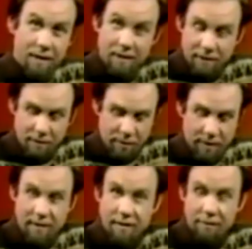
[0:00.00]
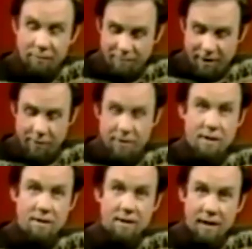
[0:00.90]
You can do it really with
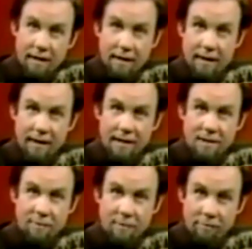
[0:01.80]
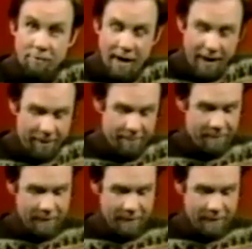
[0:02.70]
just another glass and a bit of rag.